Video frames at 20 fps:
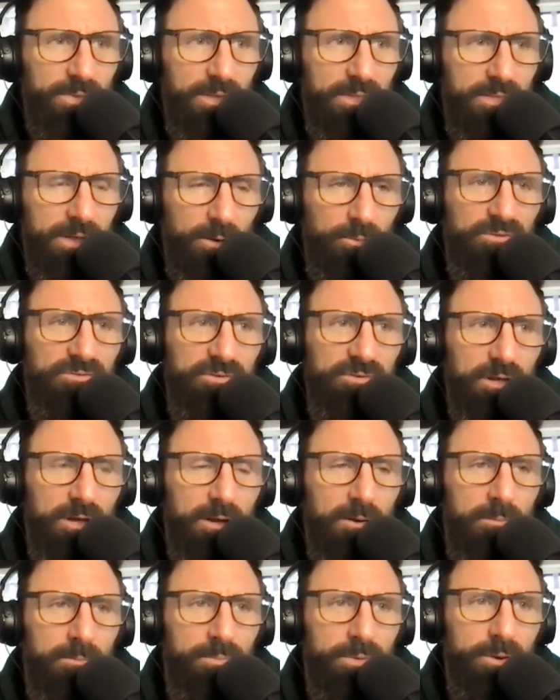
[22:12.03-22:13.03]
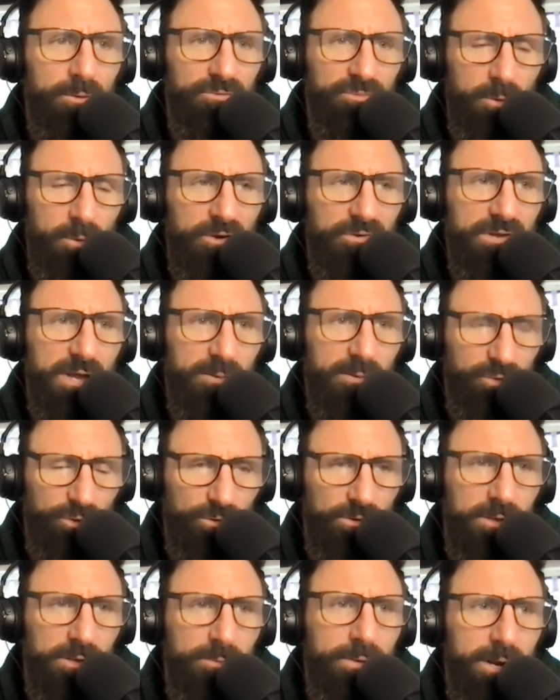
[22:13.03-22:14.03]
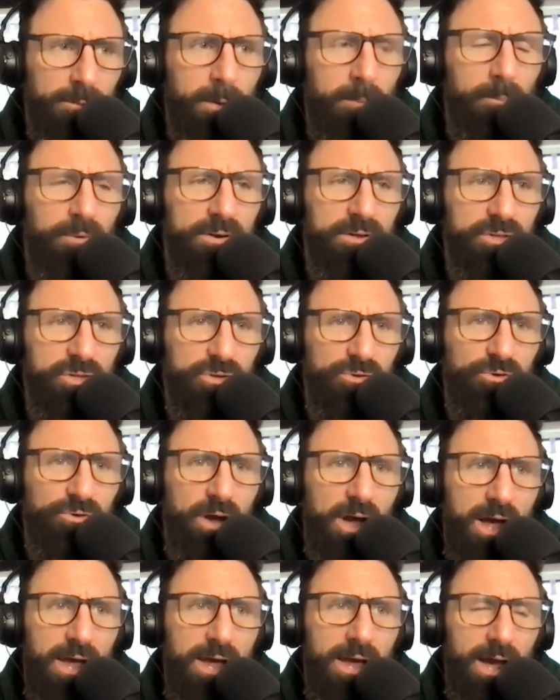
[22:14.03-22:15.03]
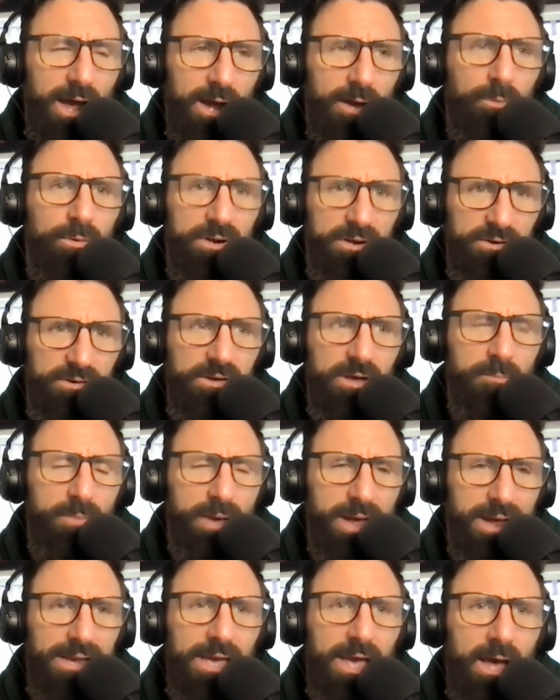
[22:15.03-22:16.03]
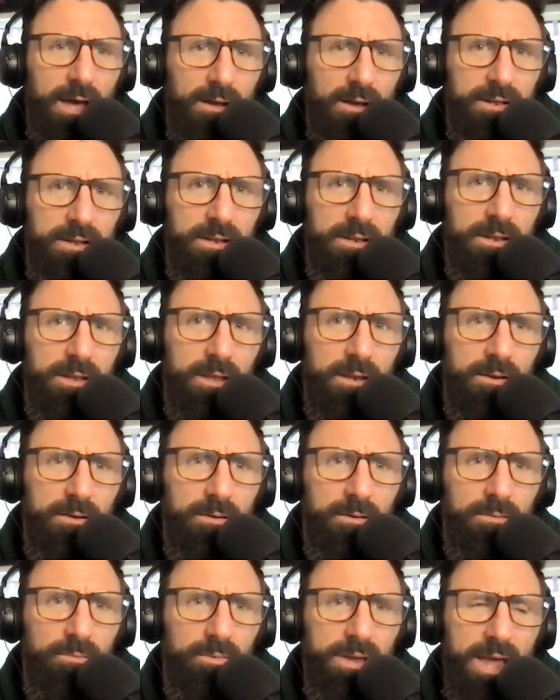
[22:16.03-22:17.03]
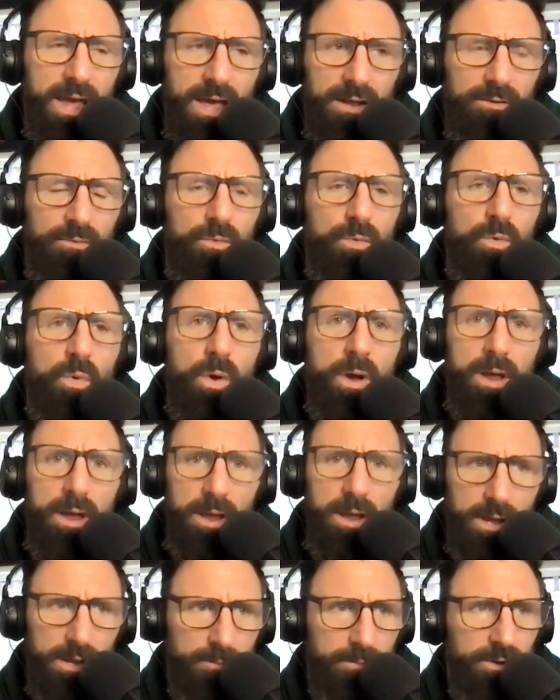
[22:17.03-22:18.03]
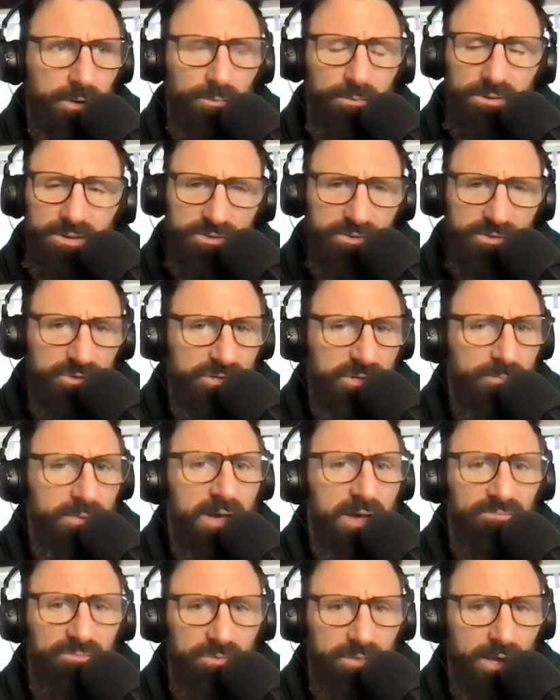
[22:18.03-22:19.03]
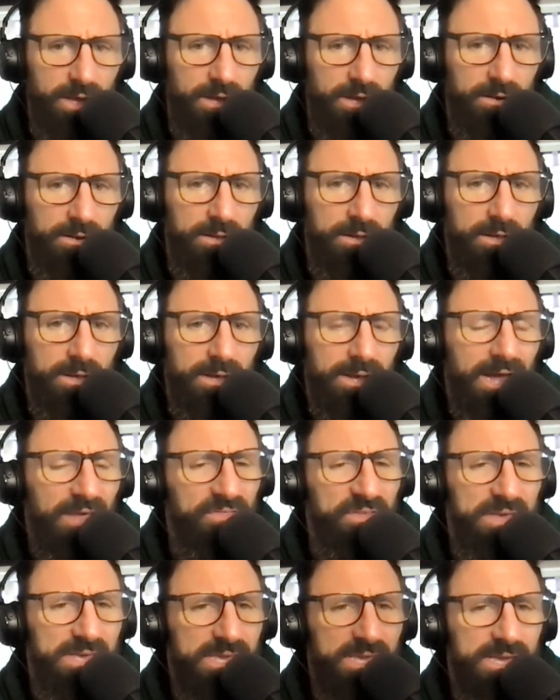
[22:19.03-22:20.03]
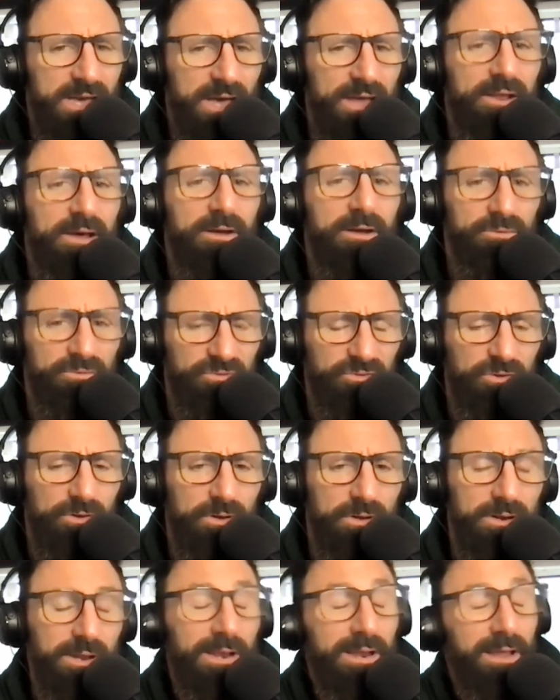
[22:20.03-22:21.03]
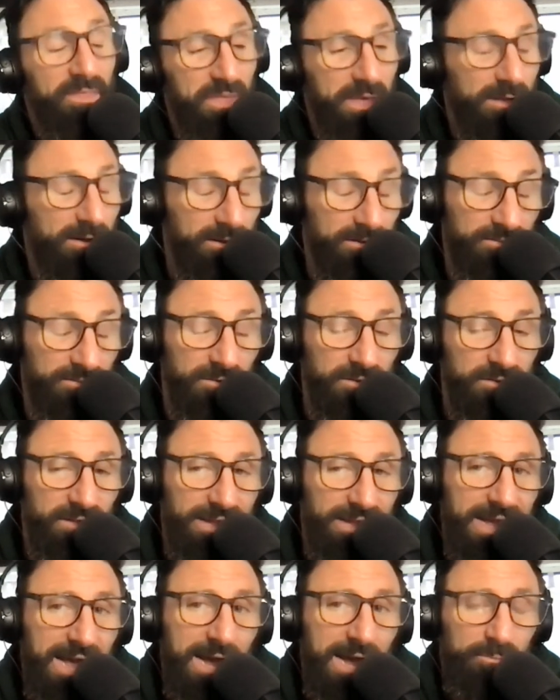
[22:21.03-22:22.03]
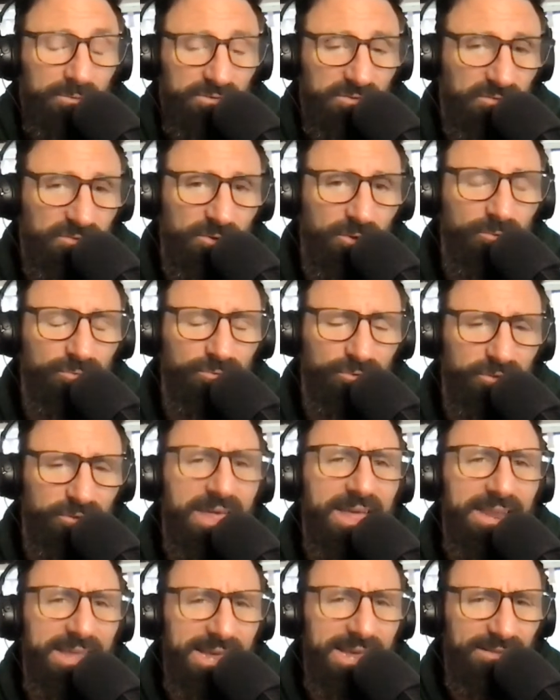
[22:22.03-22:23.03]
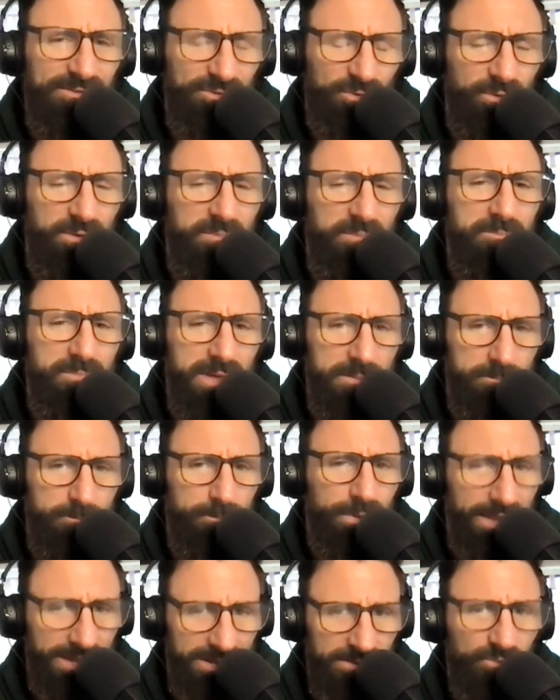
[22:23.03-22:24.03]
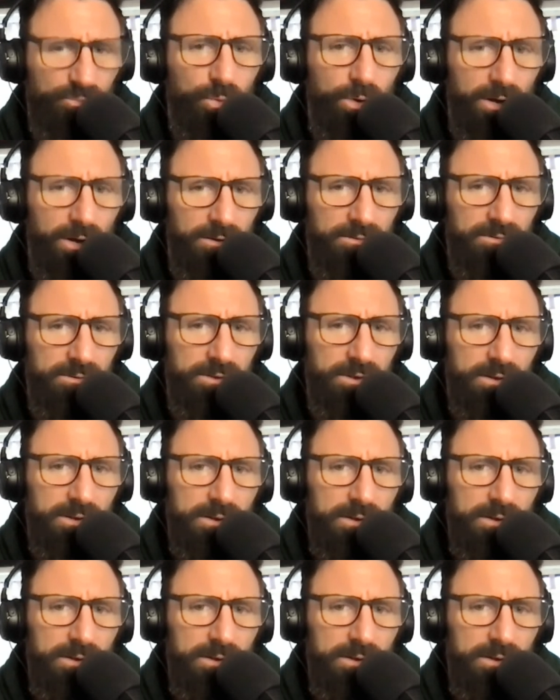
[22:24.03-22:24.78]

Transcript: there were some hard times early, but I remember in junior high, I wanted to come back out and we had a way better relationship after that. I think he kind of understood, and I think also it's like I was just closer to that age, so it blended well.